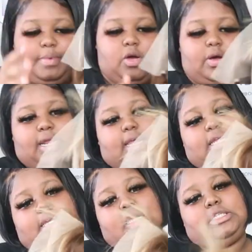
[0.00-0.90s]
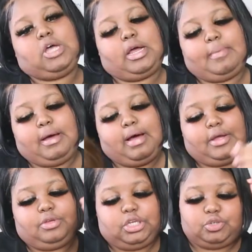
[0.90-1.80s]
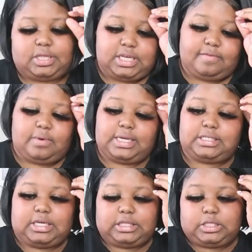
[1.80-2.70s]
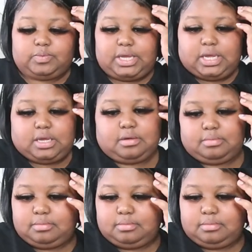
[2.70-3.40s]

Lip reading: me go ahead and talk about how you can join the giveaway to get this wig.